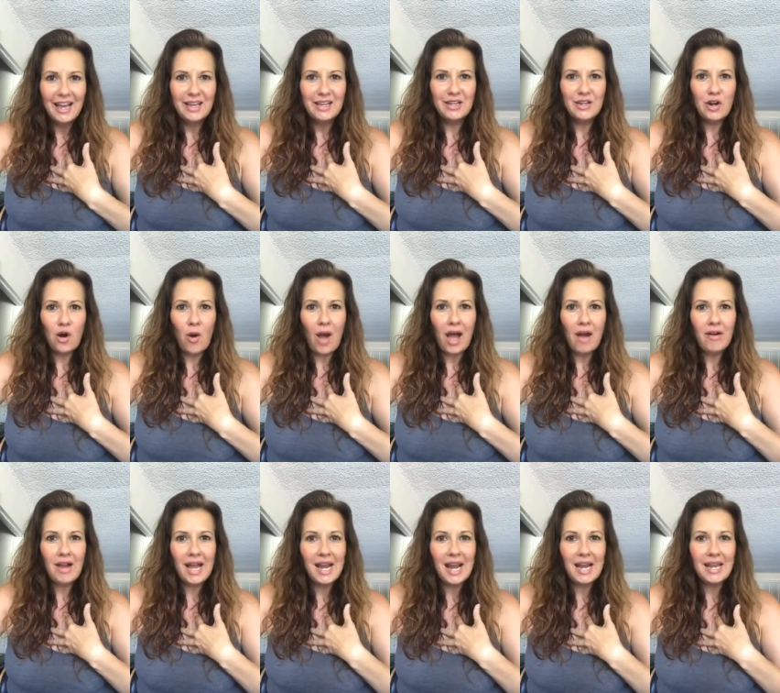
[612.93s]
You know, how
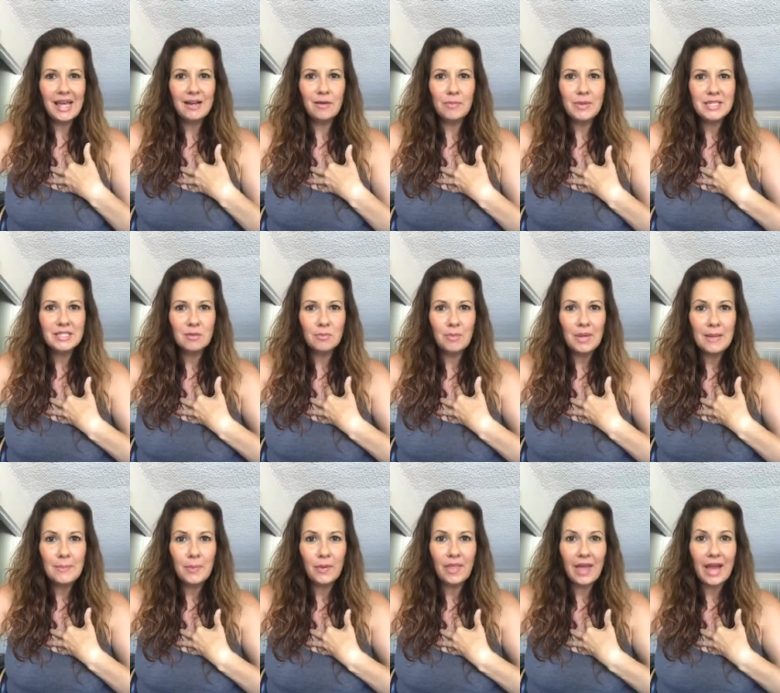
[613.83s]
can I let a piece of
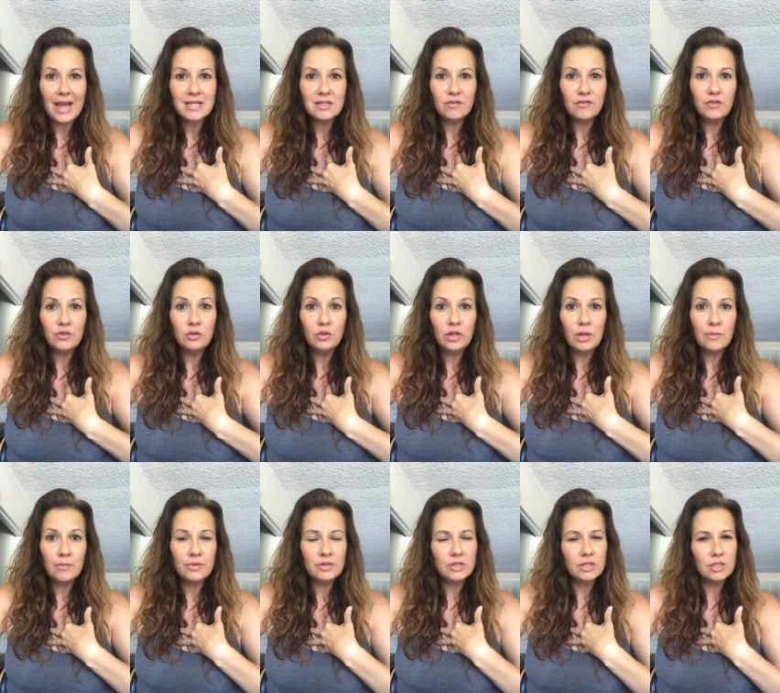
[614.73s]
paper that has a few
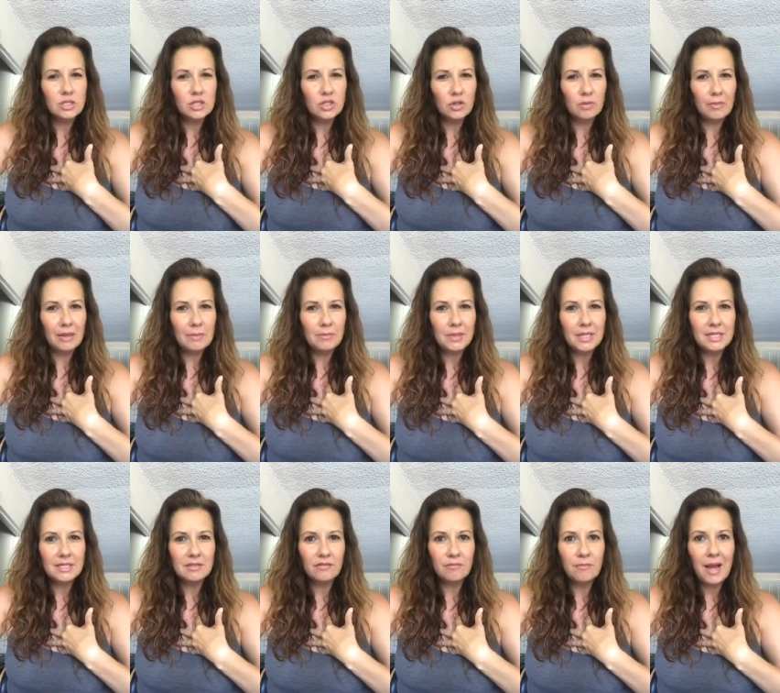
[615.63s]
numbers disturb my
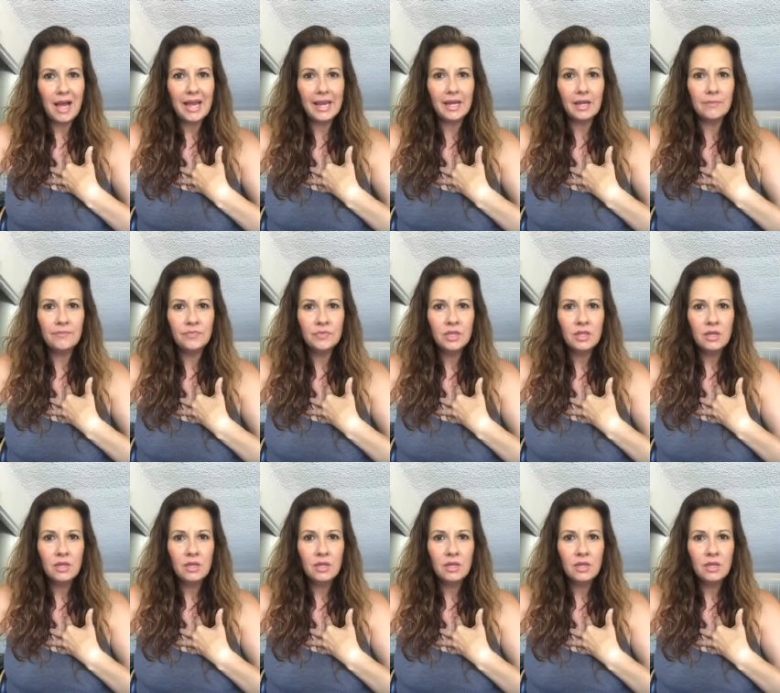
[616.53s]
peace of mind?